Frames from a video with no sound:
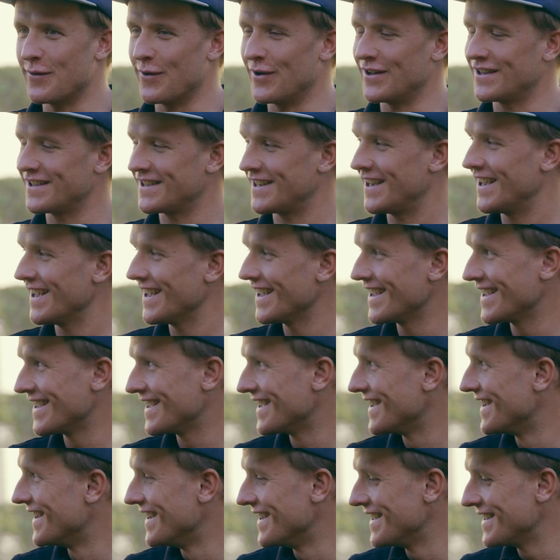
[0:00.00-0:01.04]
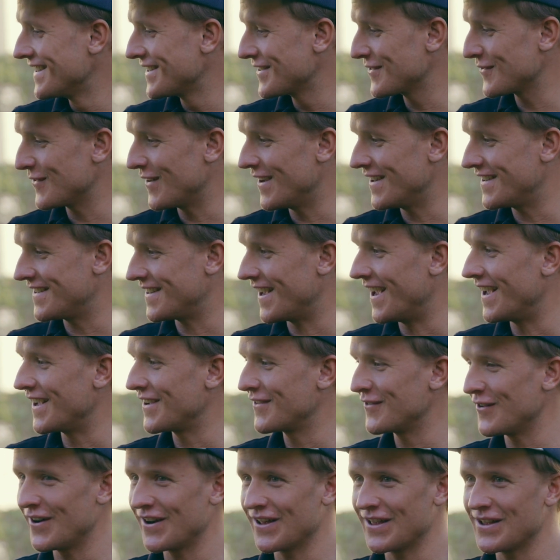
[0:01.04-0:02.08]
was stressing
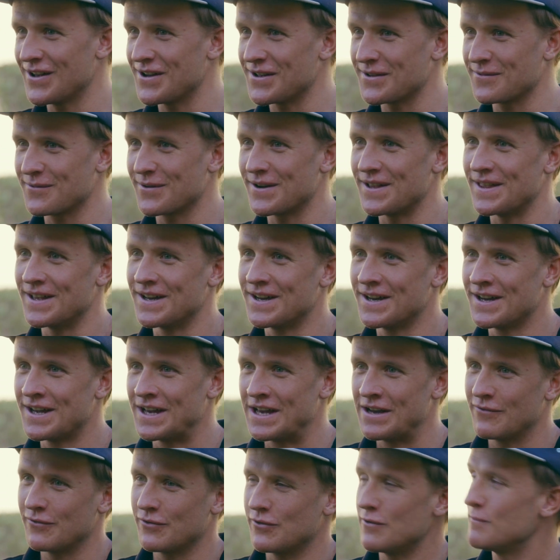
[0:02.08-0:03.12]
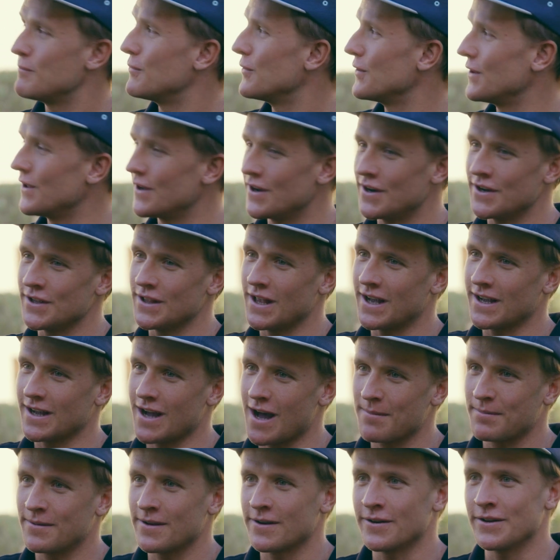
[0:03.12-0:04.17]
quite a lot when we were putting on, like
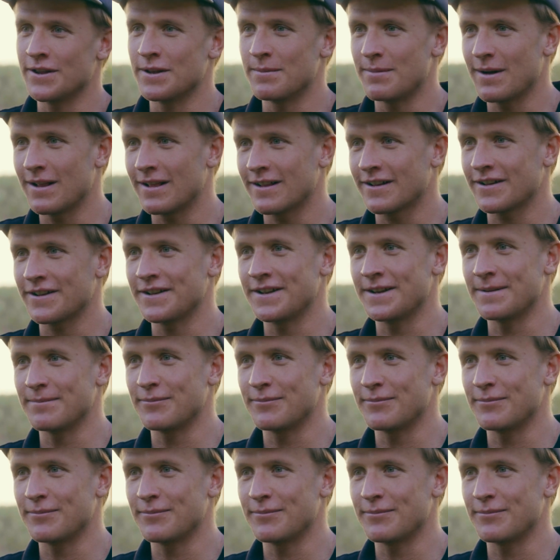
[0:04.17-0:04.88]
up there on the balcony,